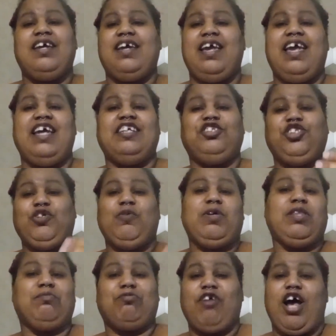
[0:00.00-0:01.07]
and showing the
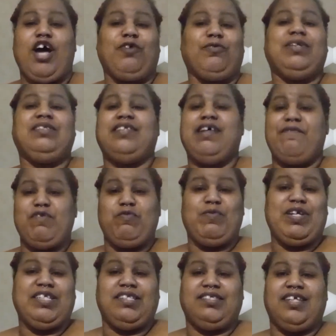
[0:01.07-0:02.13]
progress every
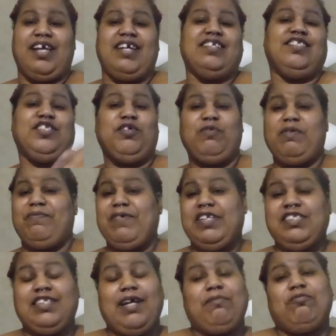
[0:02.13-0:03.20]
Wednesday until we
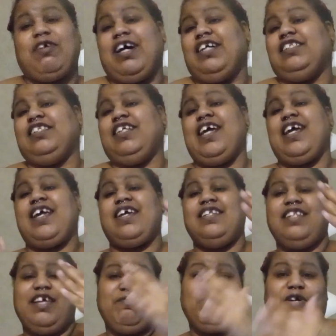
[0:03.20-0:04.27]
finish that project, and
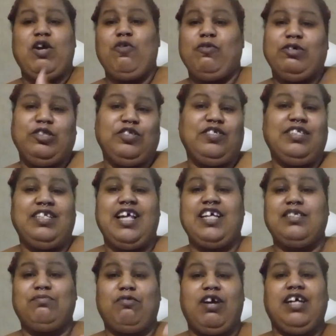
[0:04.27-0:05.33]
then we go on to the next
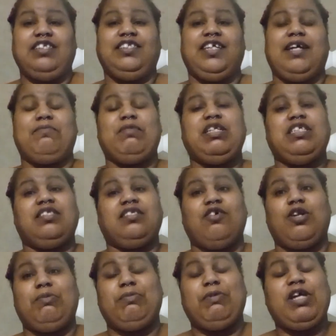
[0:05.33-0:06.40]
project. But it's going
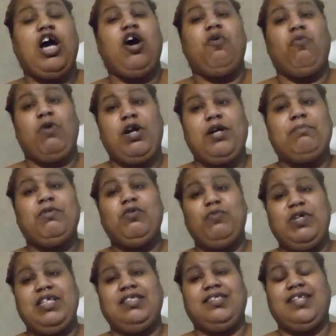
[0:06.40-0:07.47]
to be called Wearable
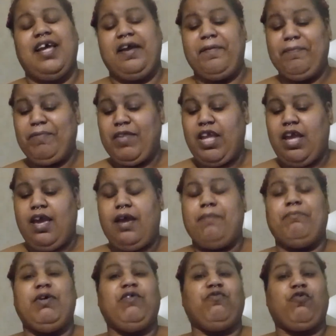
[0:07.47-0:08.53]
Wednesday.
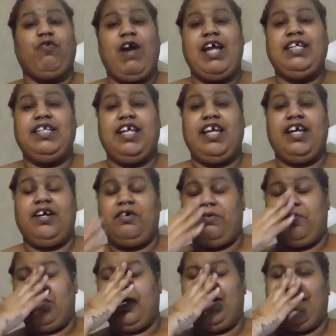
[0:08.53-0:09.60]
But for right
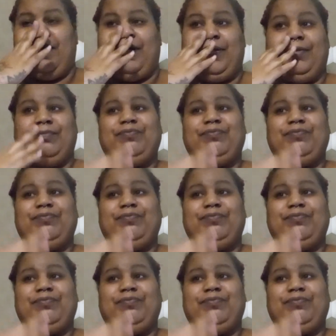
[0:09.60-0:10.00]
now, I